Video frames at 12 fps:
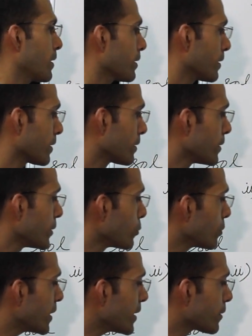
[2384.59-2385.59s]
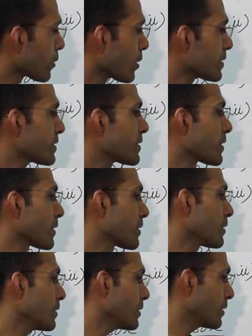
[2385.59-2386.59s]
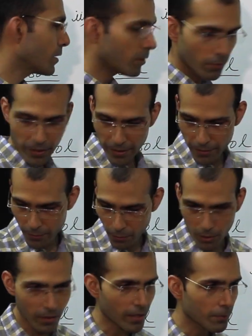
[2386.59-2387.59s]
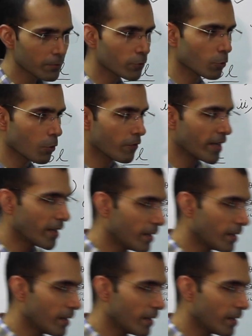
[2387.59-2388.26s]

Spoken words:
The newly drawn circle, oh, it has not come so well.